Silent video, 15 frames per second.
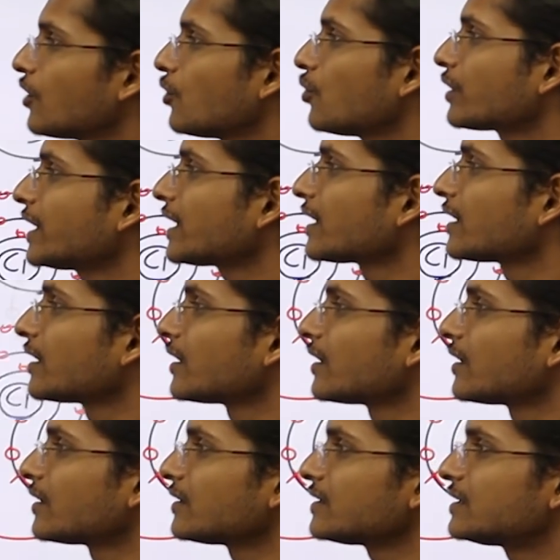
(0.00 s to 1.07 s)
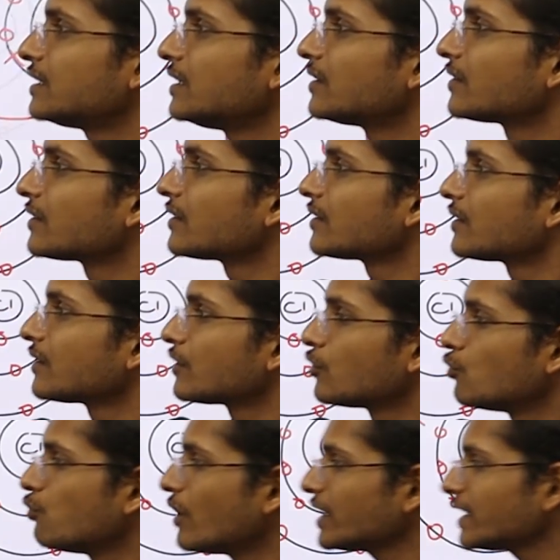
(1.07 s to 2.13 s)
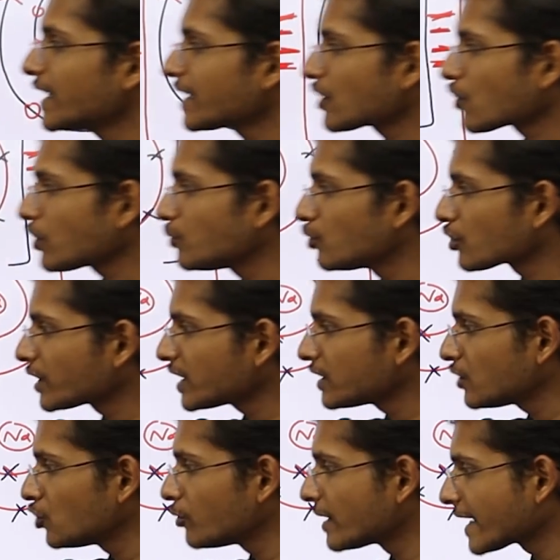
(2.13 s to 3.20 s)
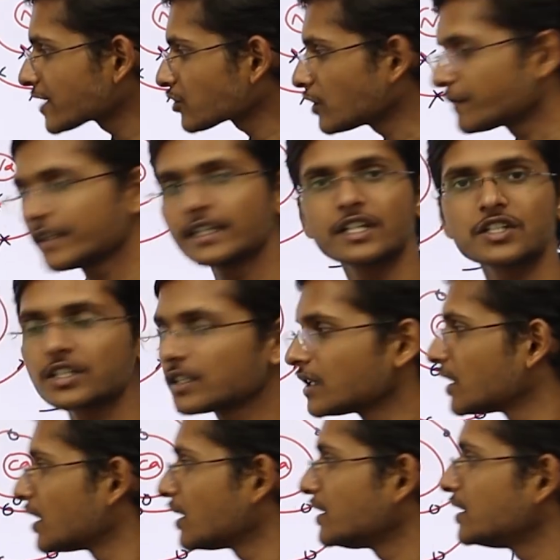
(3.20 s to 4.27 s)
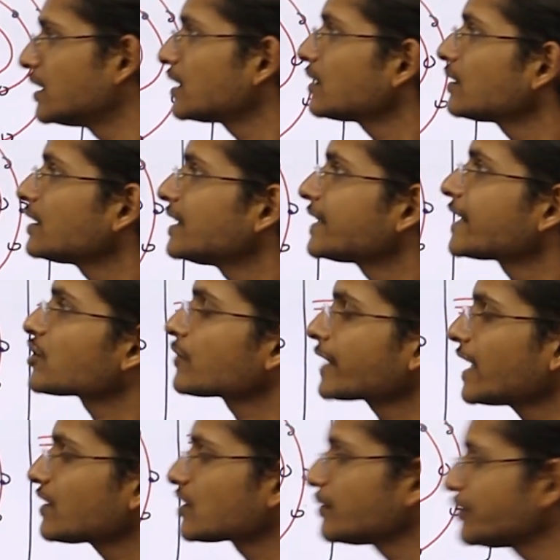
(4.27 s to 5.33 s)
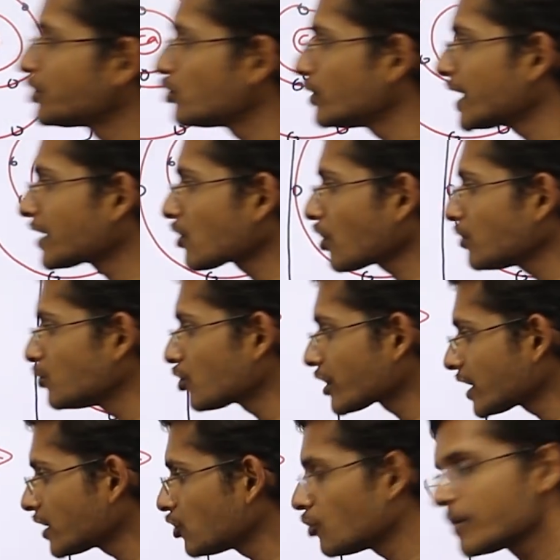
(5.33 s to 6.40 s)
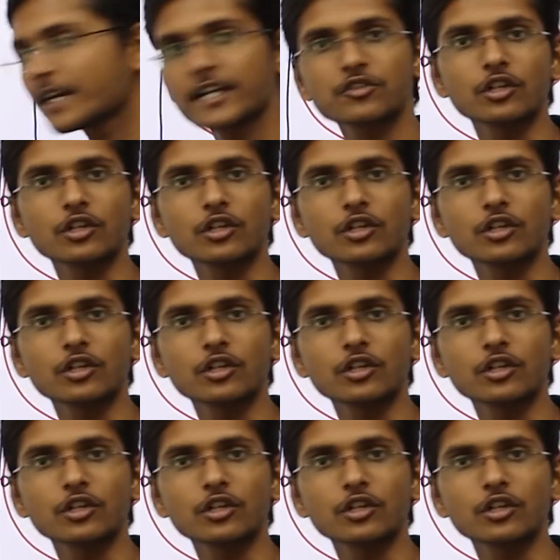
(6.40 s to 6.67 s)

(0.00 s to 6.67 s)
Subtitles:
Okay, see, 1 electron more than the noble gas configuration. Here in case of calcium, 2 electron more than the noble gas